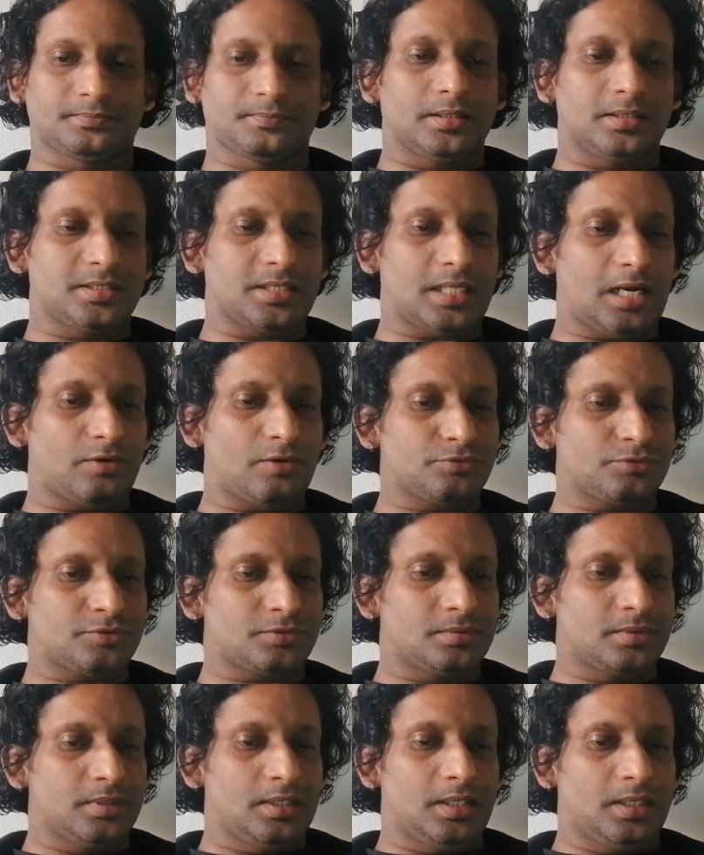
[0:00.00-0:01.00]
This allows
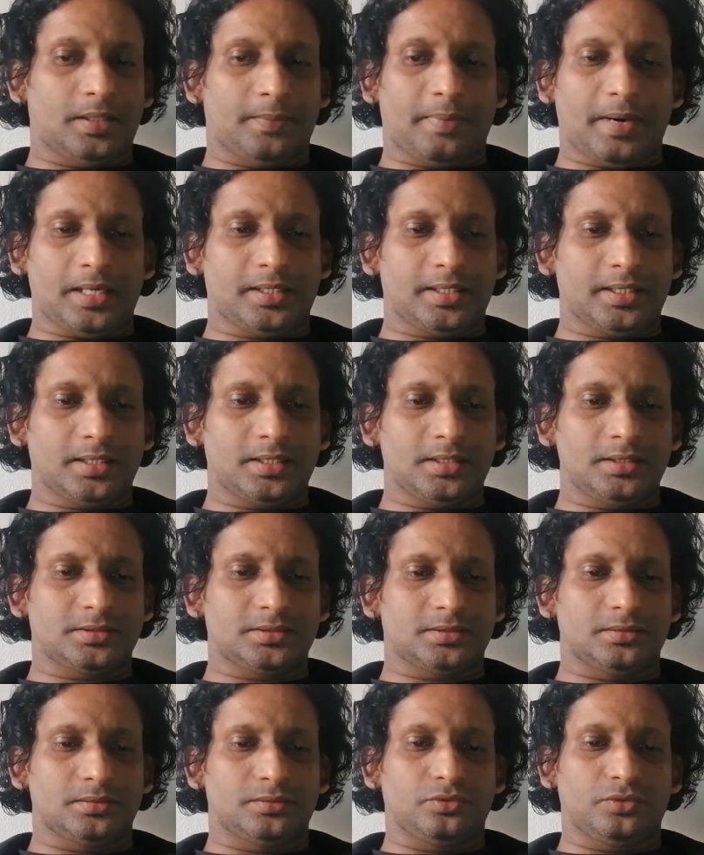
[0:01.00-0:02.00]
the
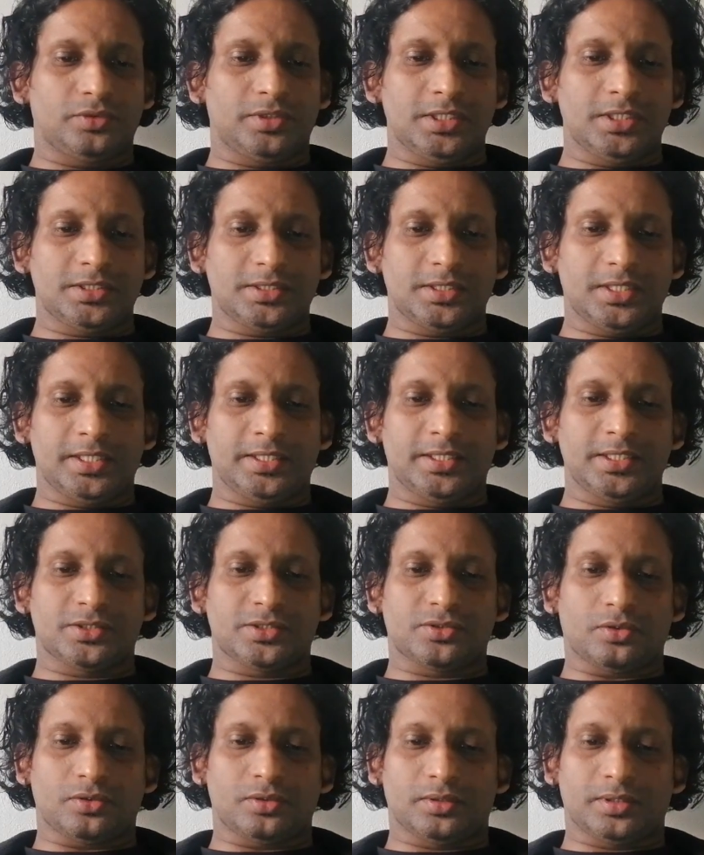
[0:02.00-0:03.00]
particles to easily
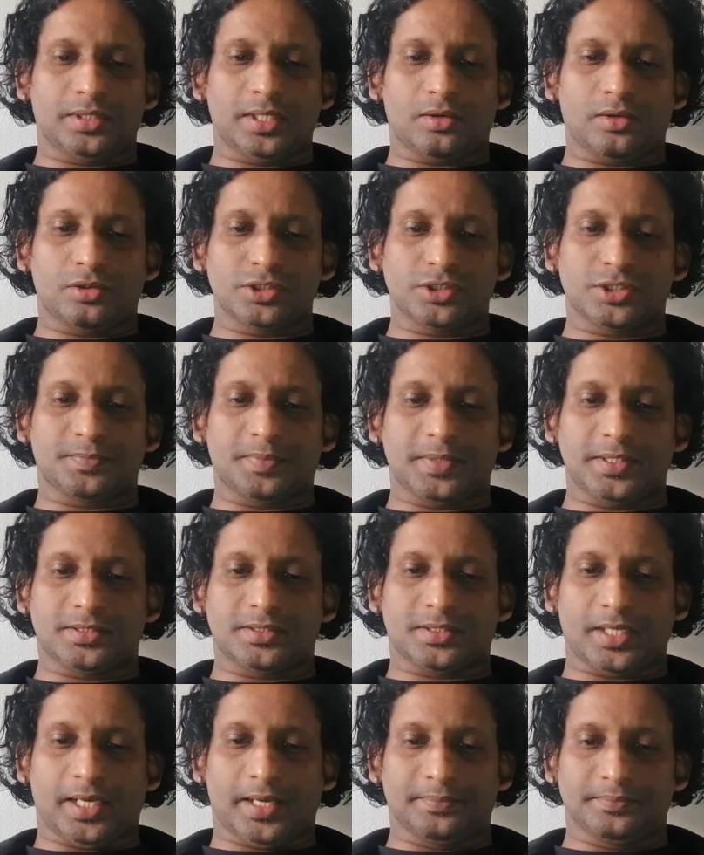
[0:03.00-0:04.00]
distort their own
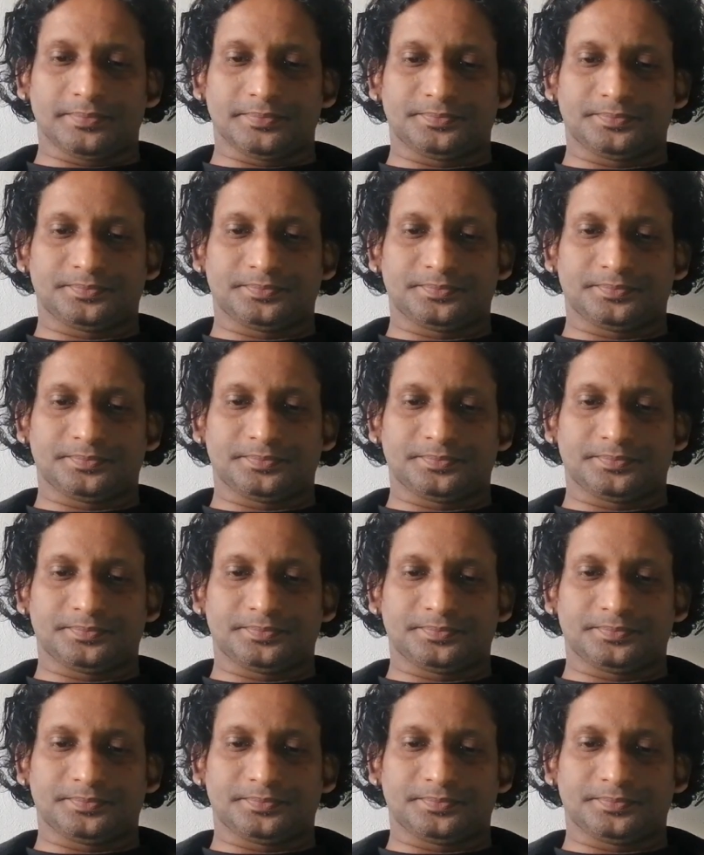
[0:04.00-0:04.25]
space-time.